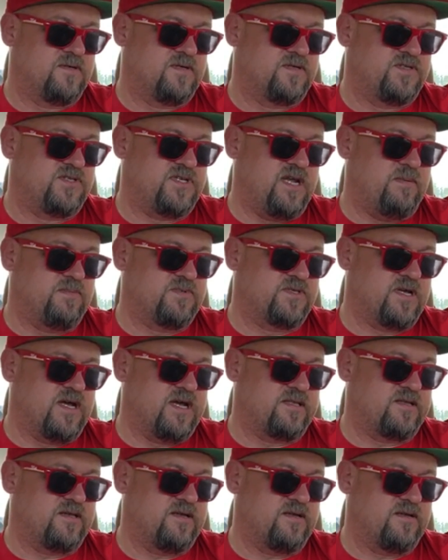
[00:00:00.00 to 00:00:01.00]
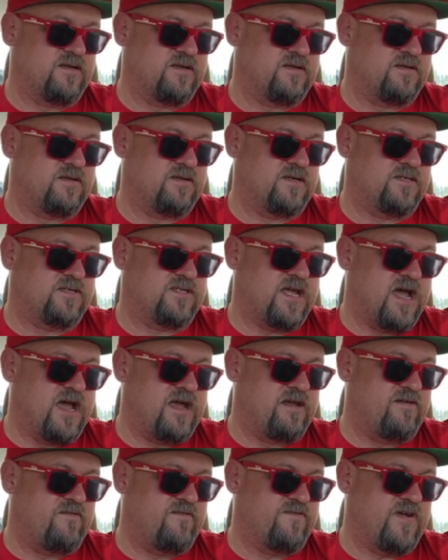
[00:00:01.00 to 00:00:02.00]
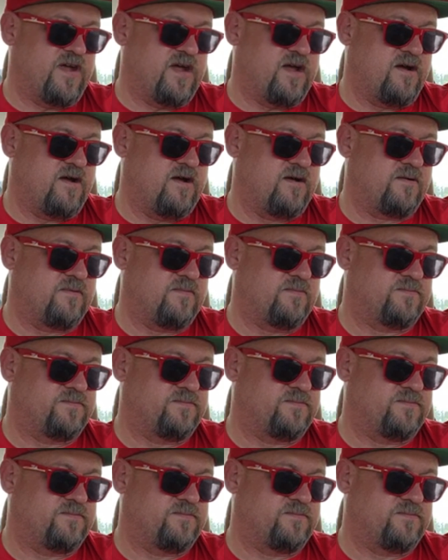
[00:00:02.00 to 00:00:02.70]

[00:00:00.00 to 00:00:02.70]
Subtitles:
Seems like Italian fare.